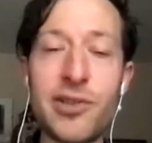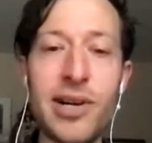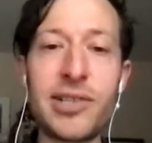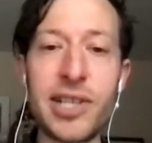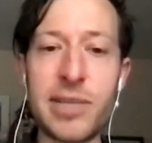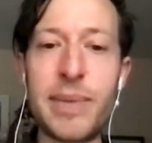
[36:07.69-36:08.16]

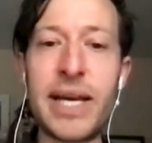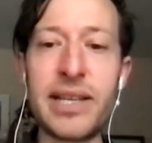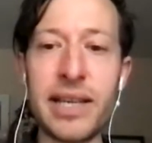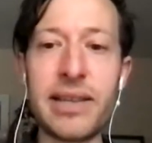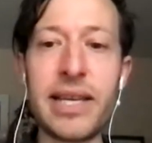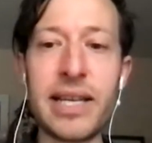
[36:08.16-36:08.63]
around
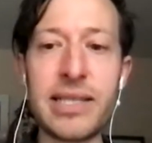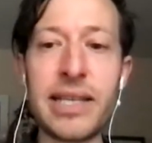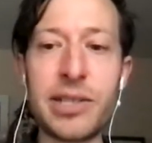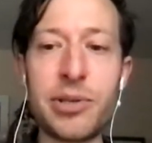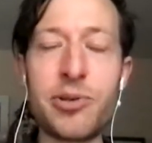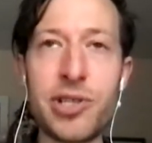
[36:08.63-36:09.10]
expanding things
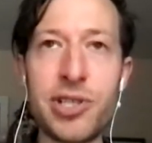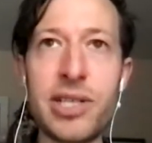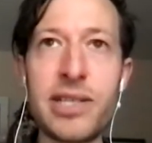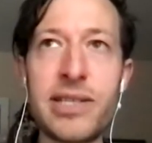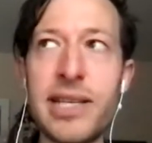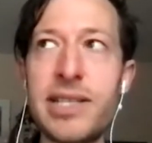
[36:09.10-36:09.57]
like nutrition
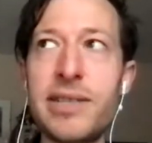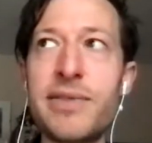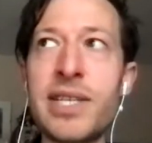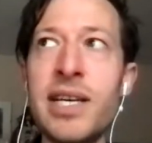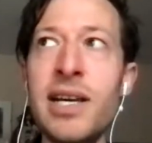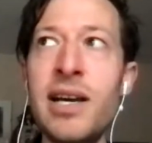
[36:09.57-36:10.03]
incentives